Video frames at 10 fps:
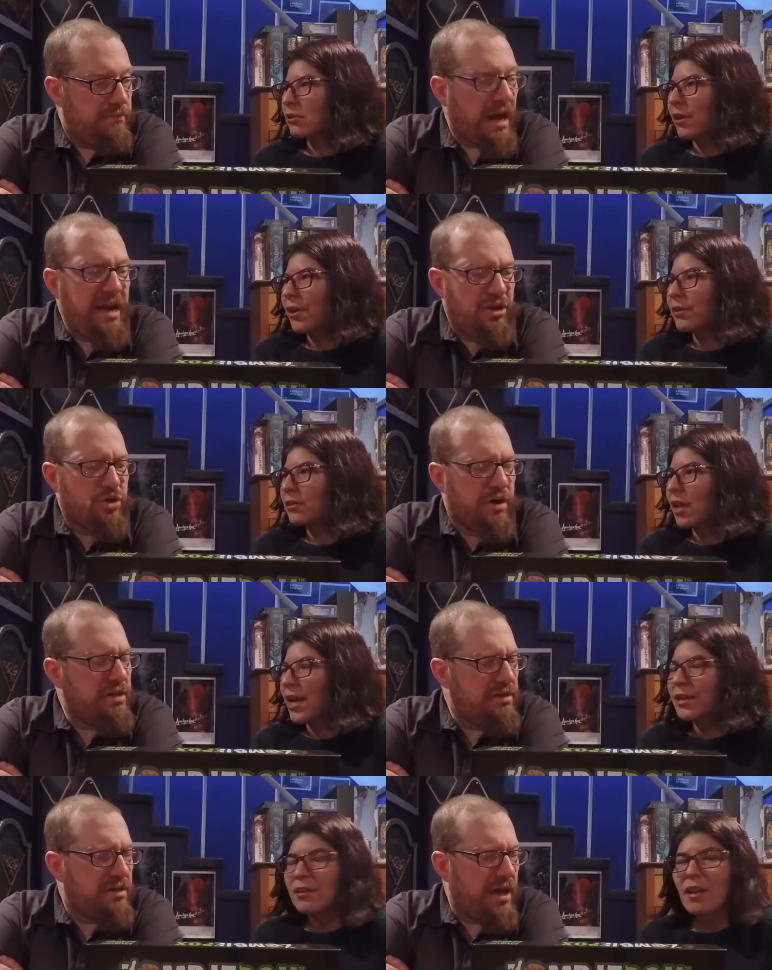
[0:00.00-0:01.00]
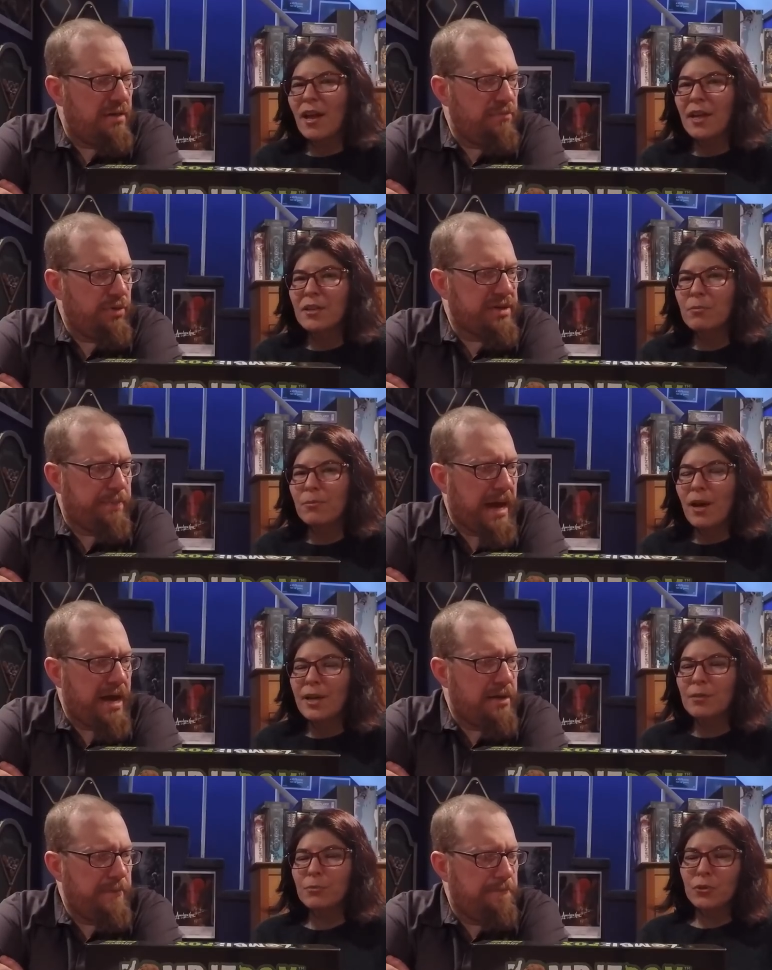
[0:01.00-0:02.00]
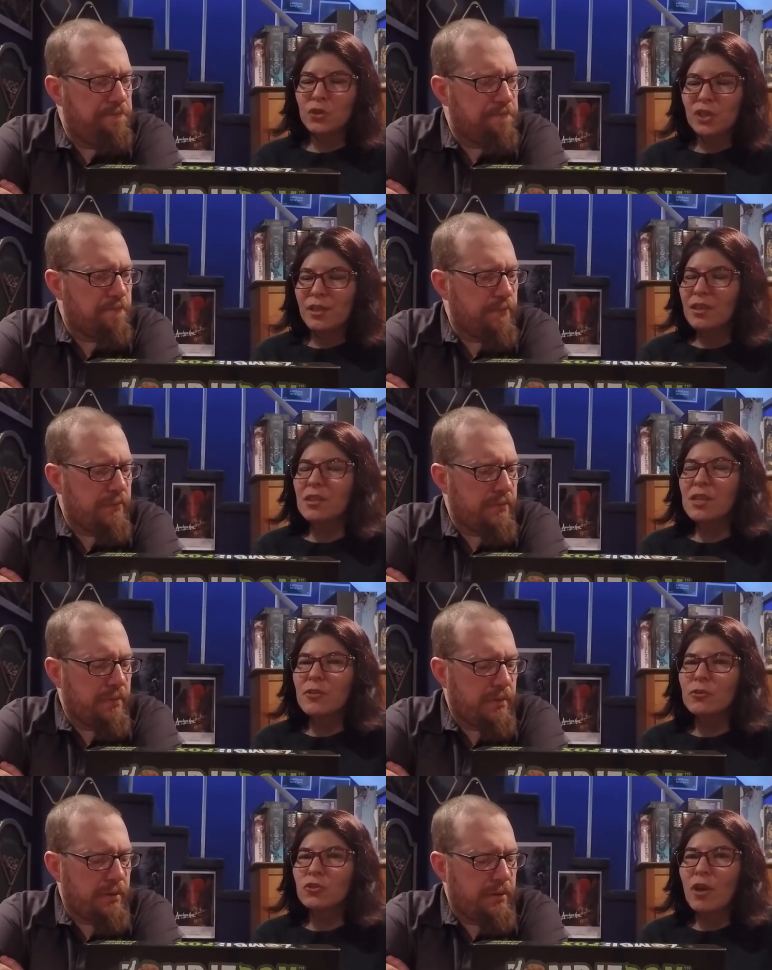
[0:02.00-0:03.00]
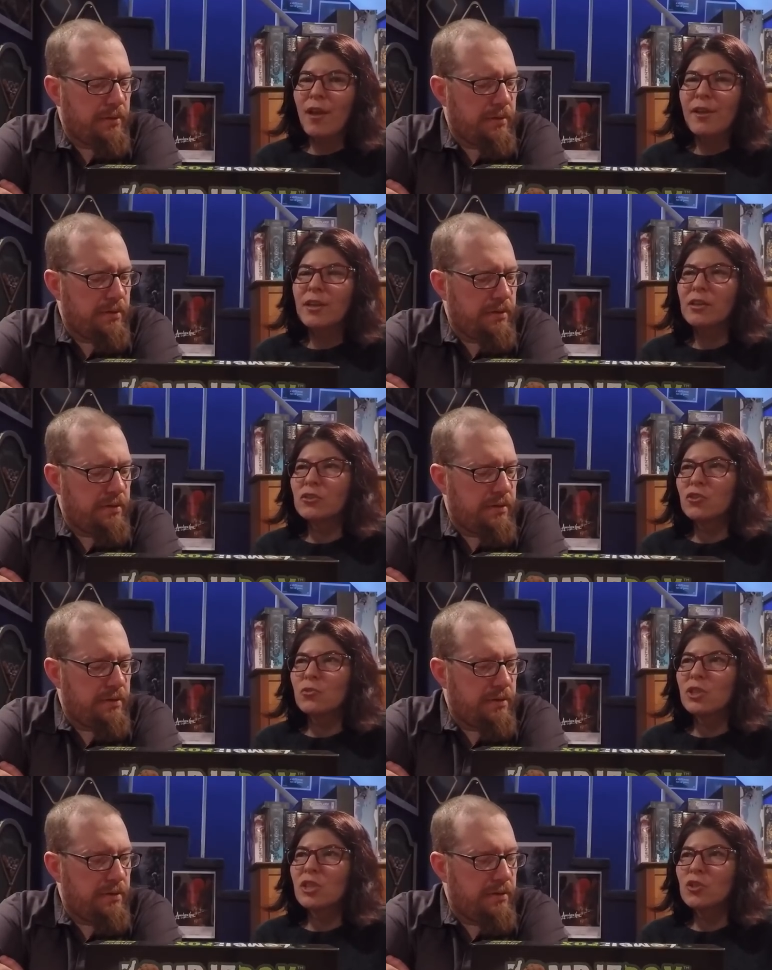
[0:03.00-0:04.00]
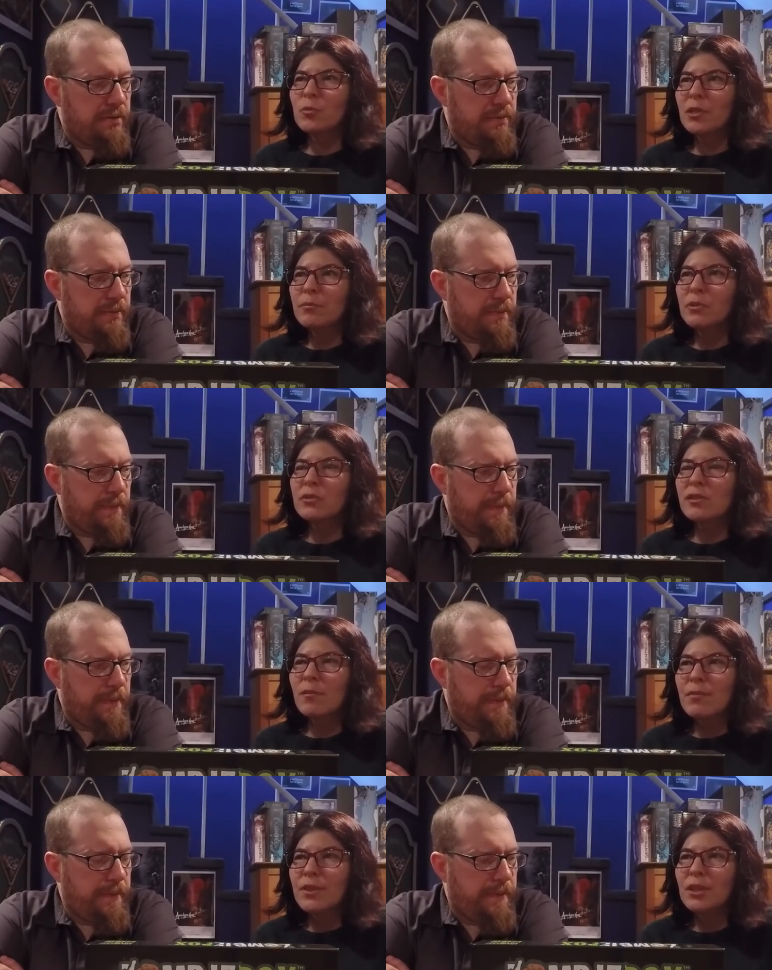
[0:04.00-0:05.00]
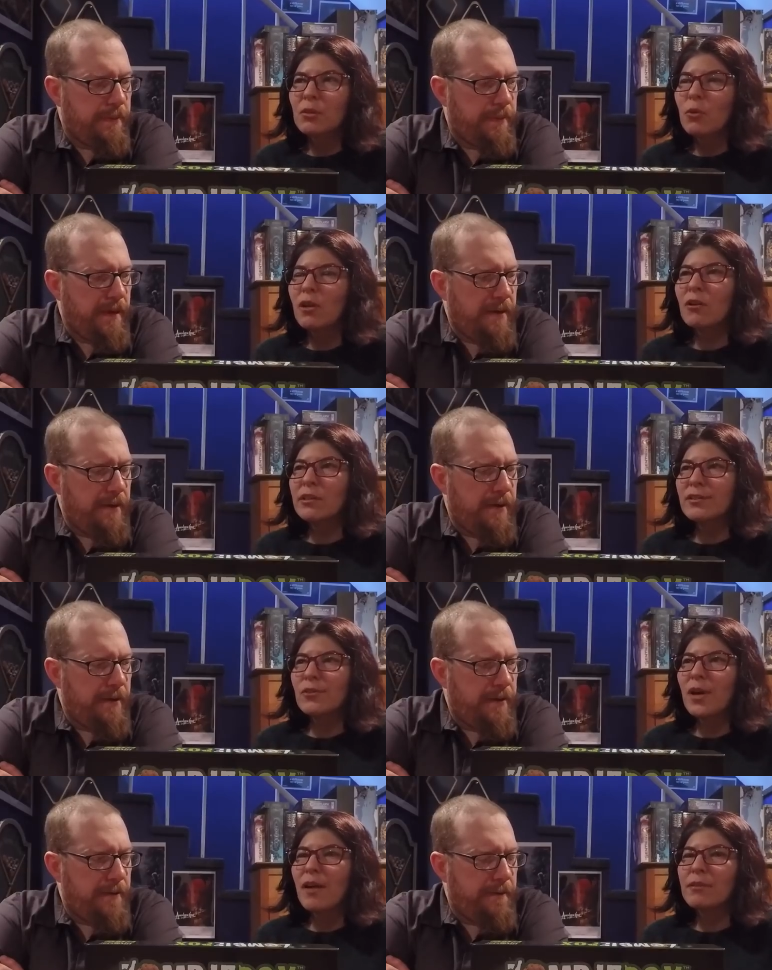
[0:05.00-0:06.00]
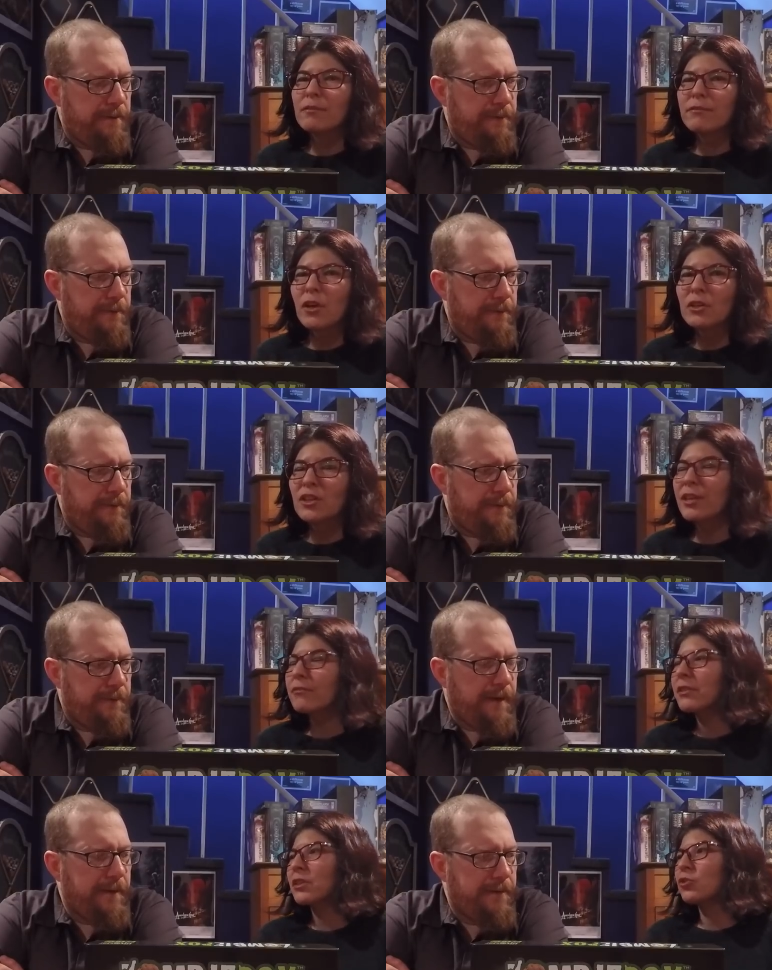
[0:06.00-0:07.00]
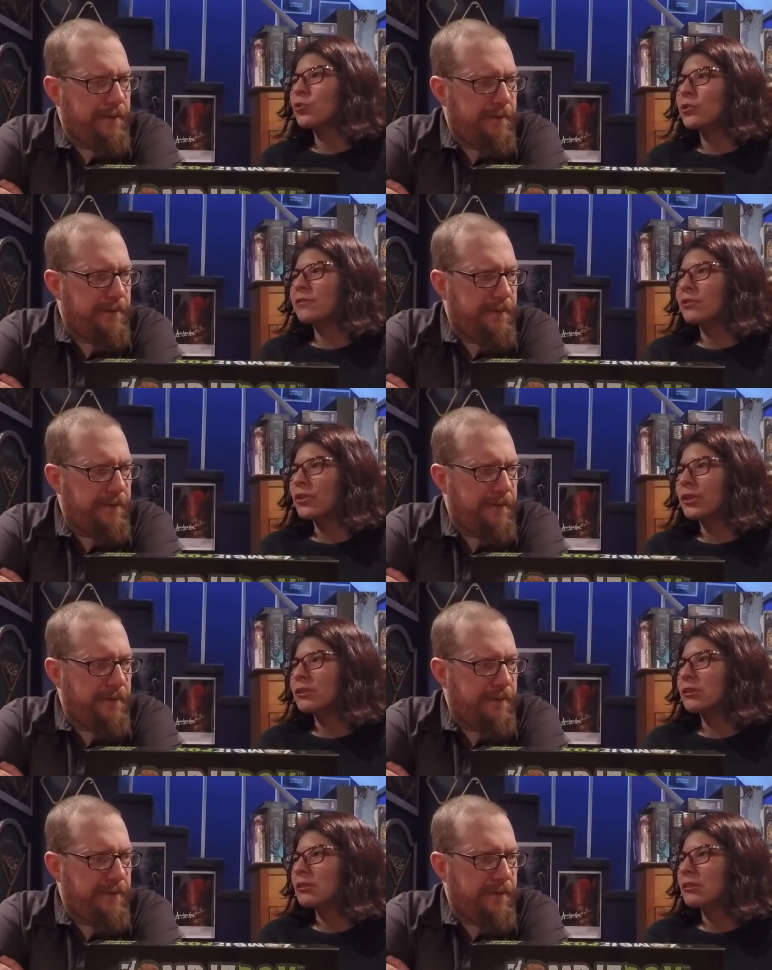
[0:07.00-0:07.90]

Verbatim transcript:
Speaker 1: I enjoyed and, this and game. I, wasn't bad. I appreciate that they're trying to teach people something while also having fun, kind of yeah. like Jules Verne.